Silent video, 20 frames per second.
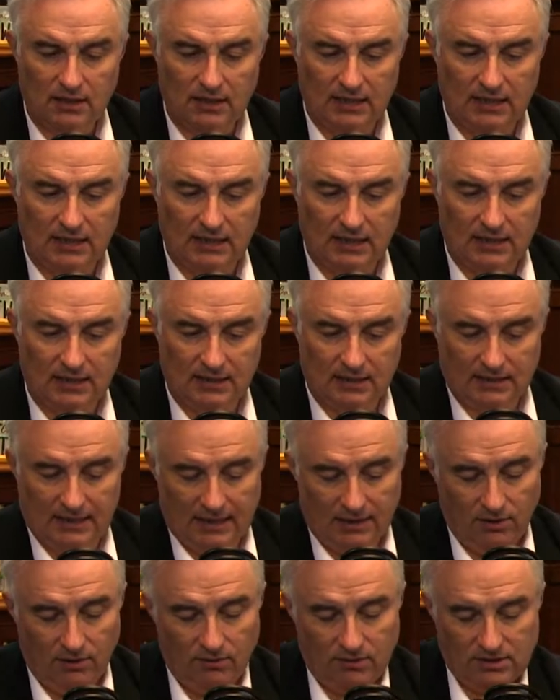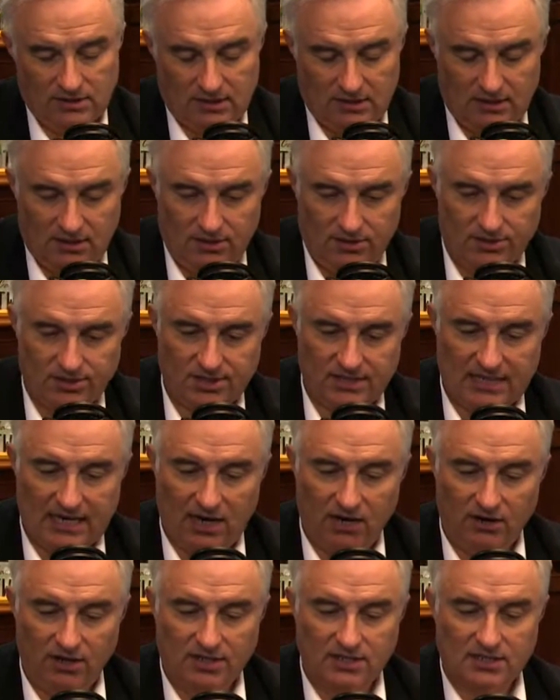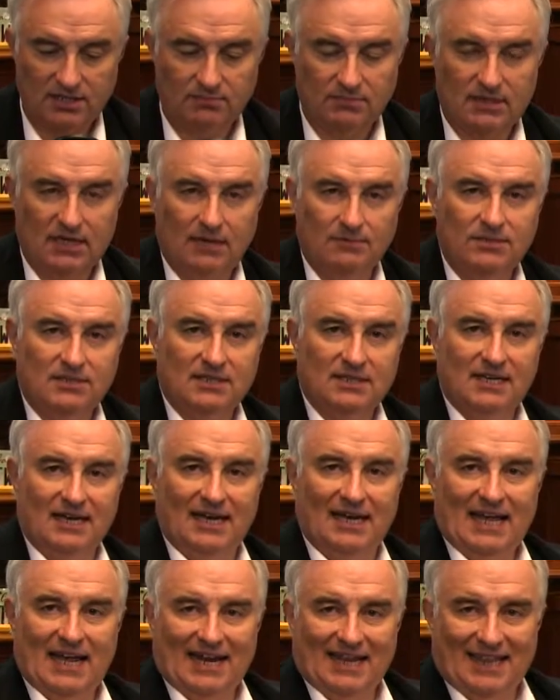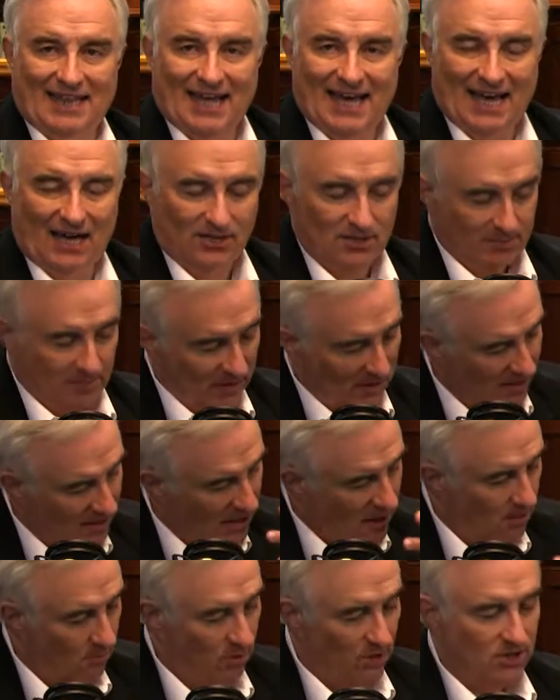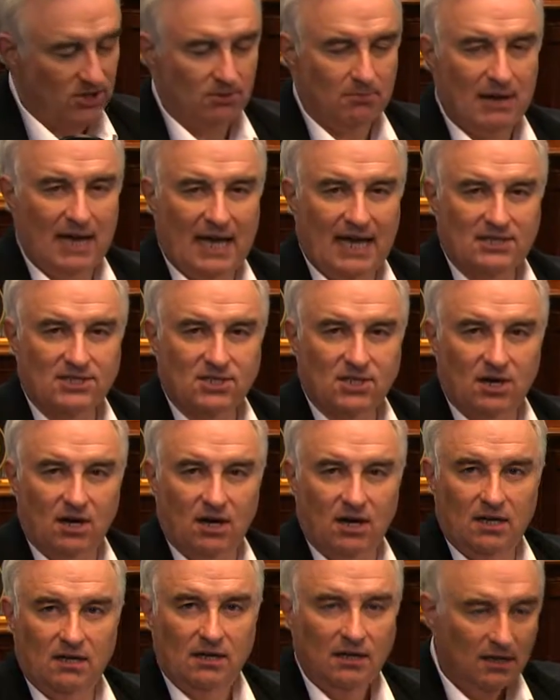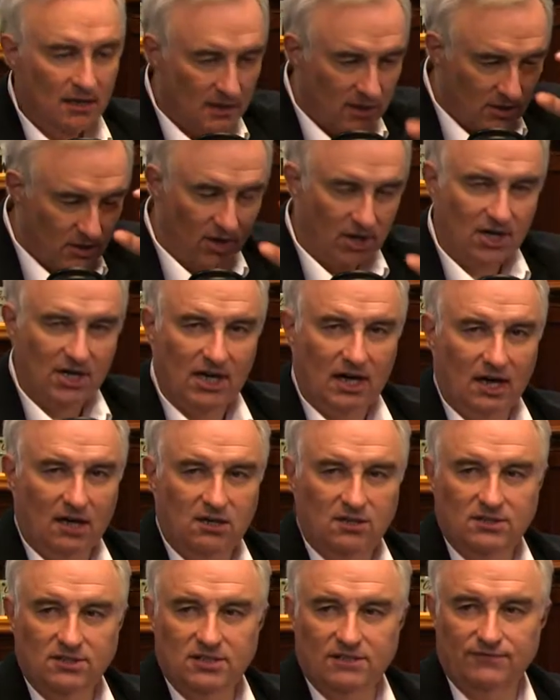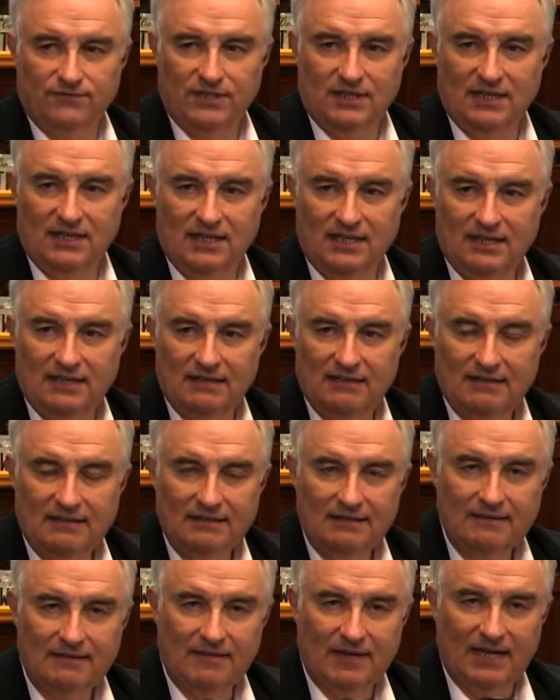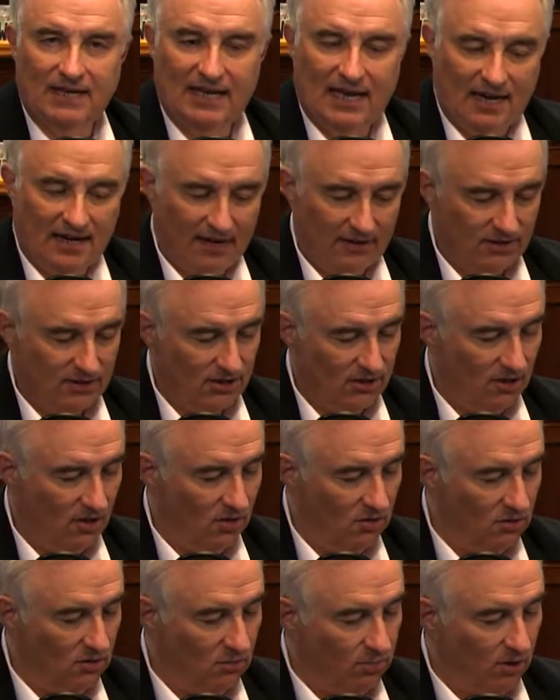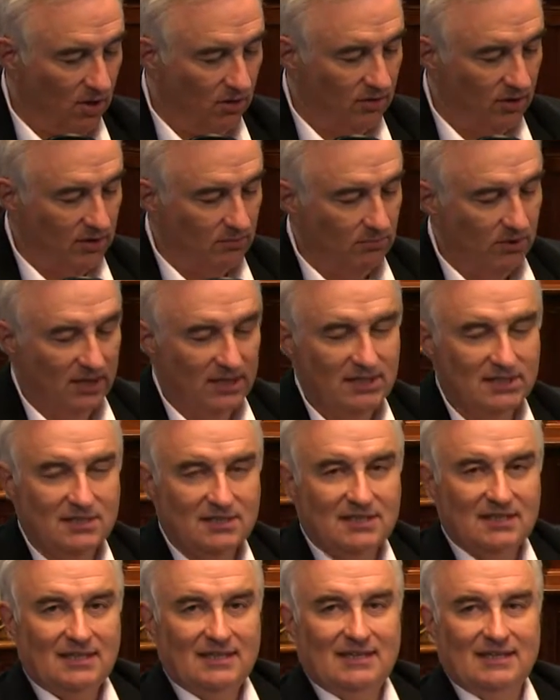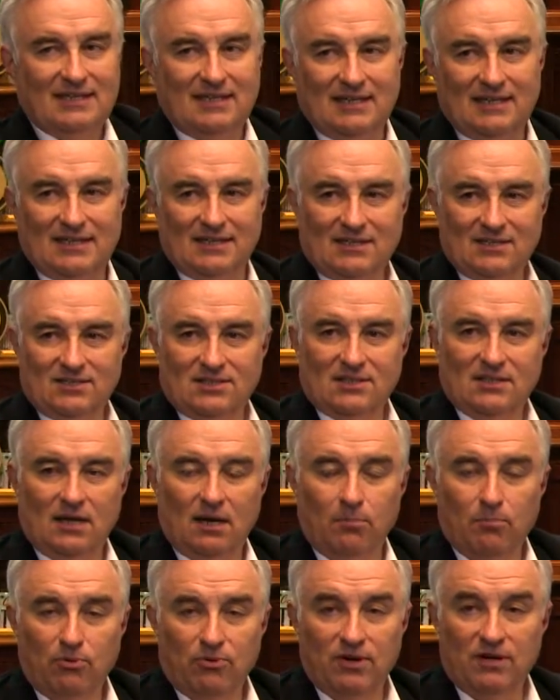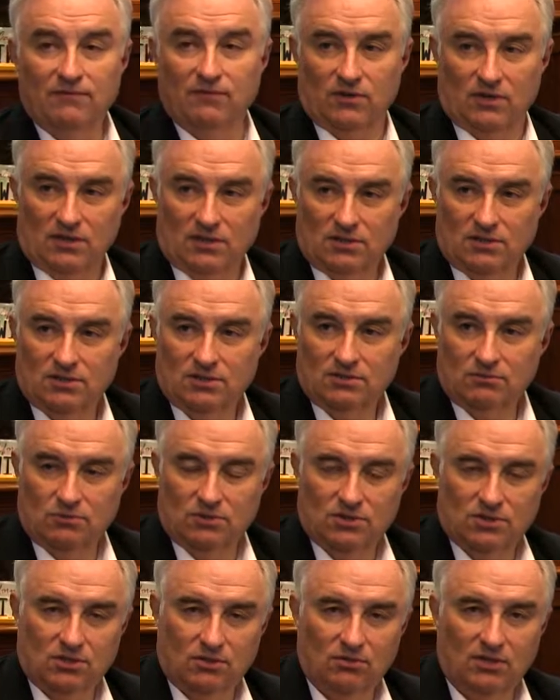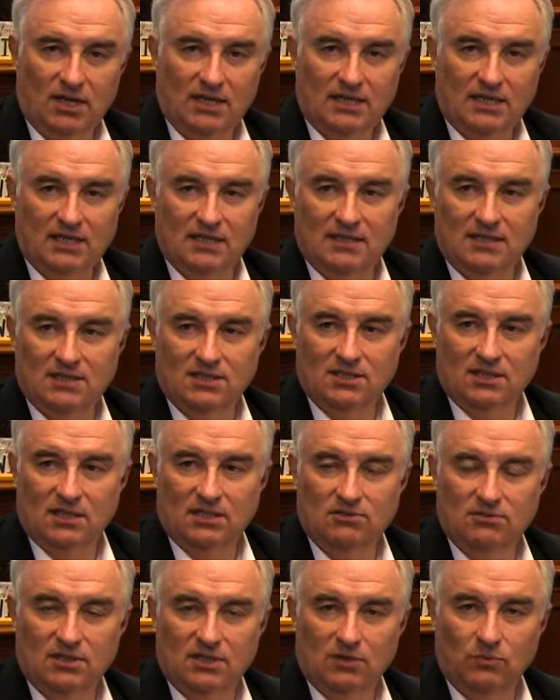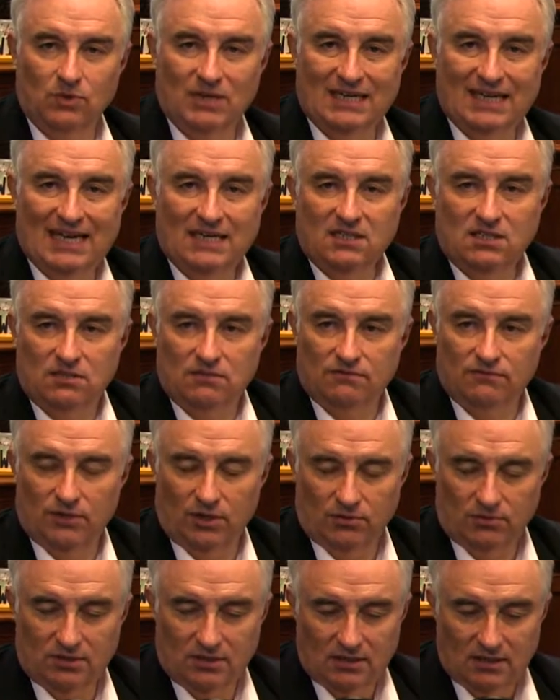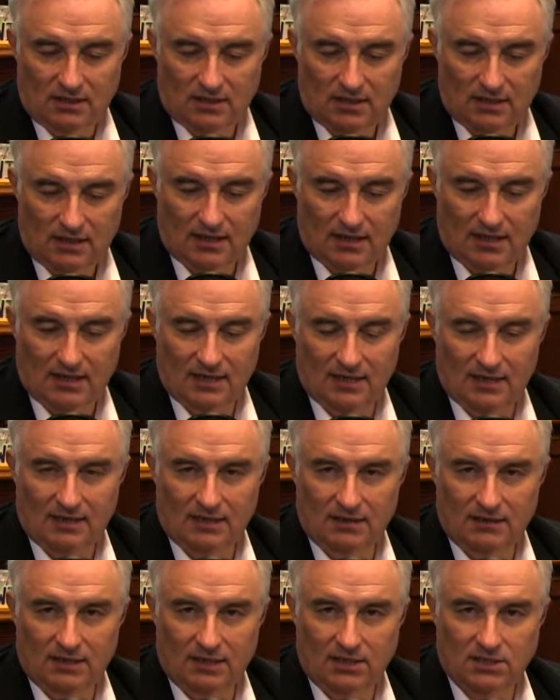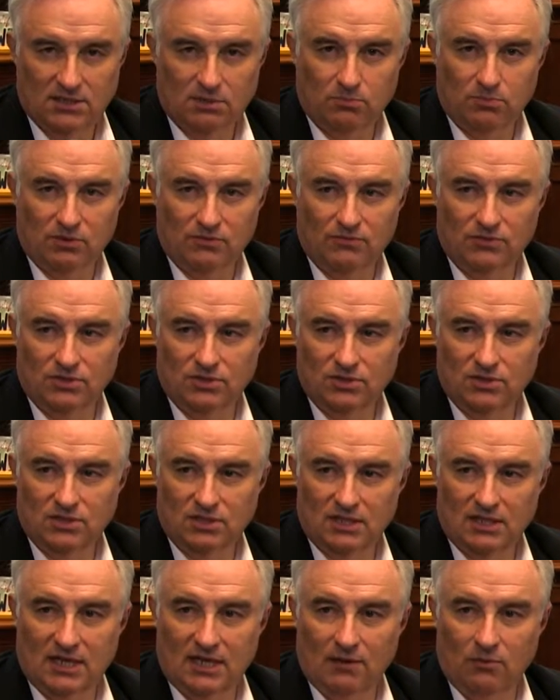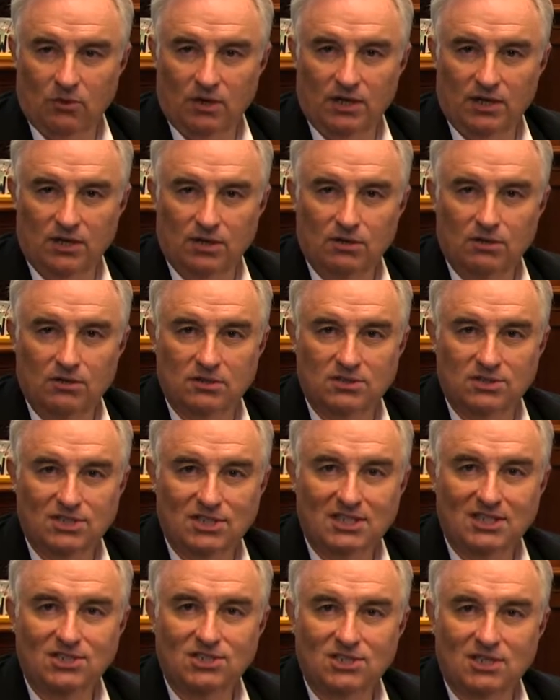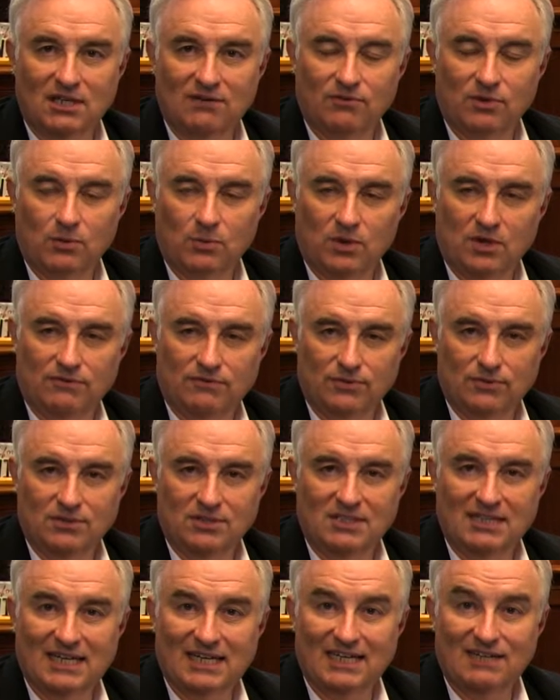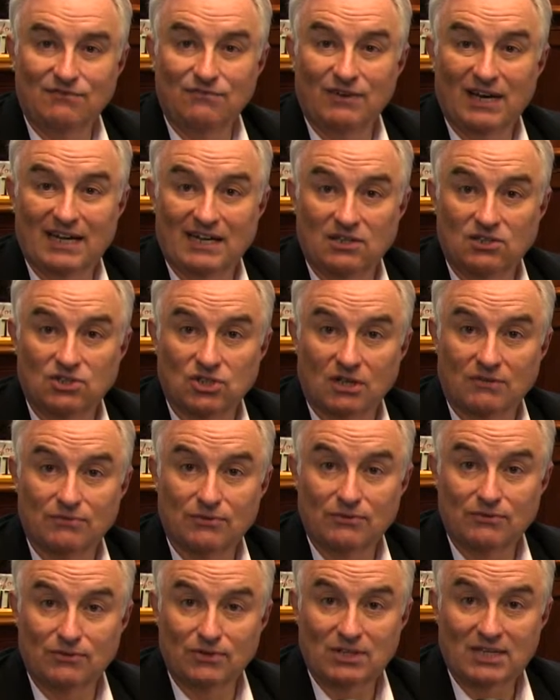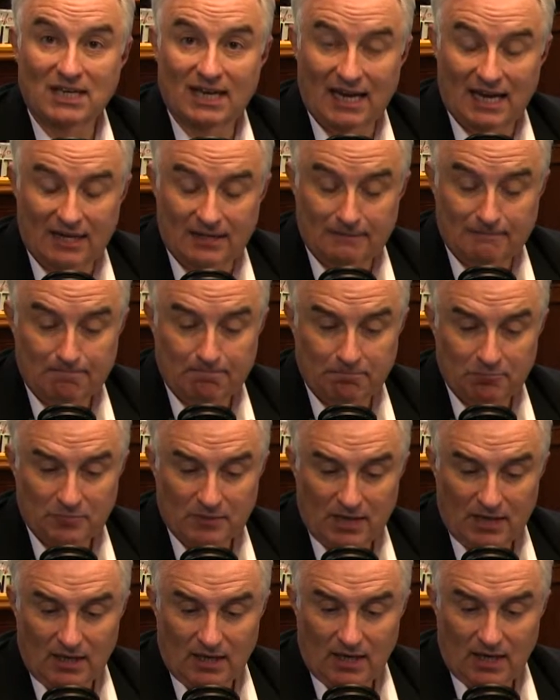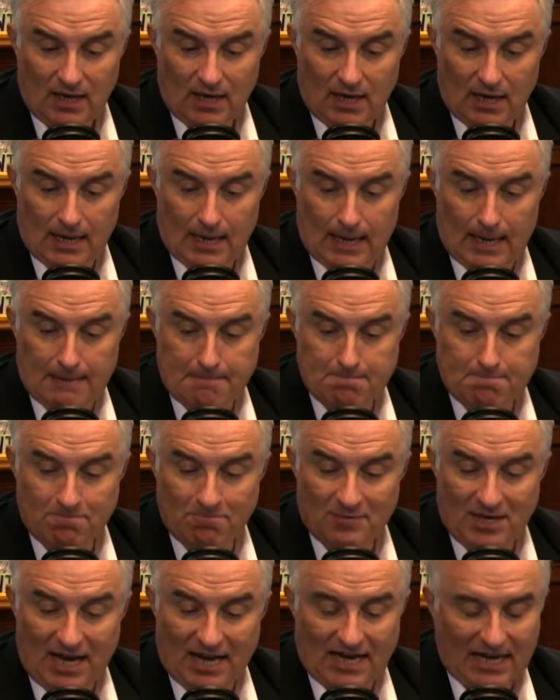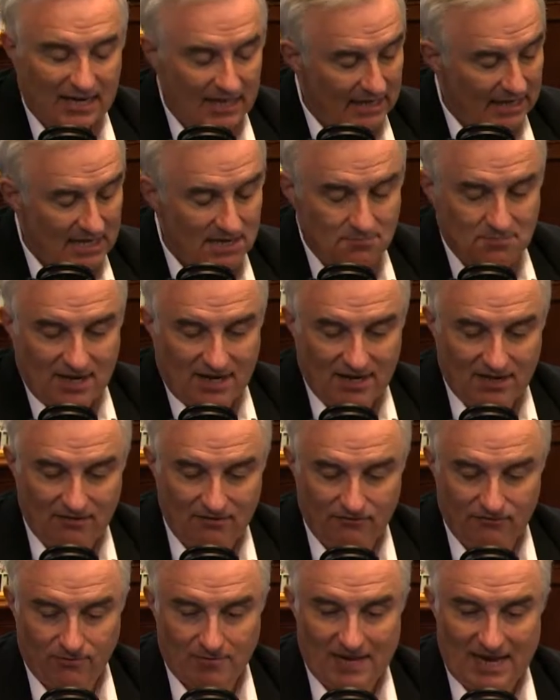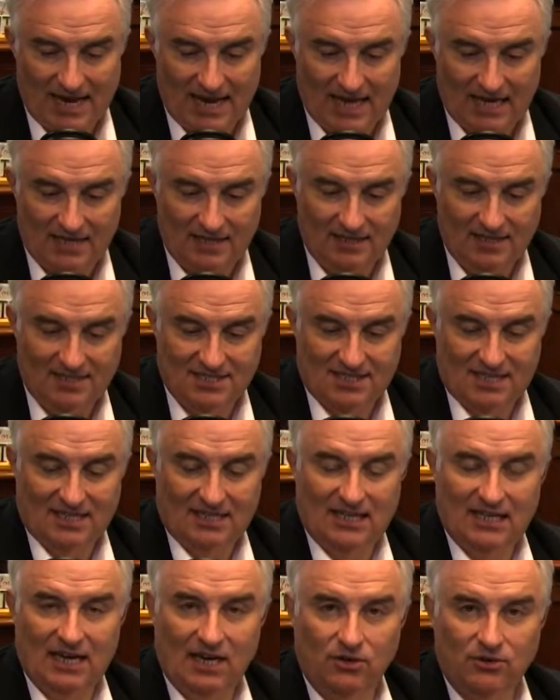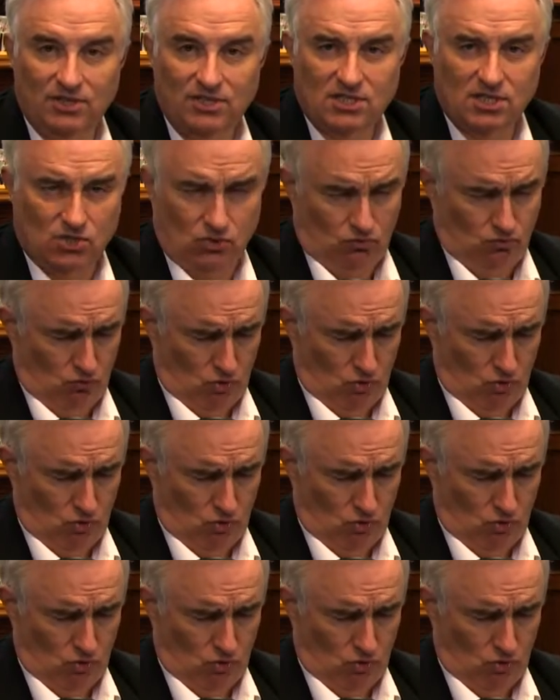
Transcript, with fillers: Uh, I know it's a little scary sometimes to head out of the house, but put your mask on, your goggles if you need it, and head out to your local polling place. It is a privilege. We're so lucky in this country that we get to vote. Uh, and it's a privilege that I want to encourage each and every one of you to take advantage of if you can. Um, I got an email from Ed. He said, Leo, this is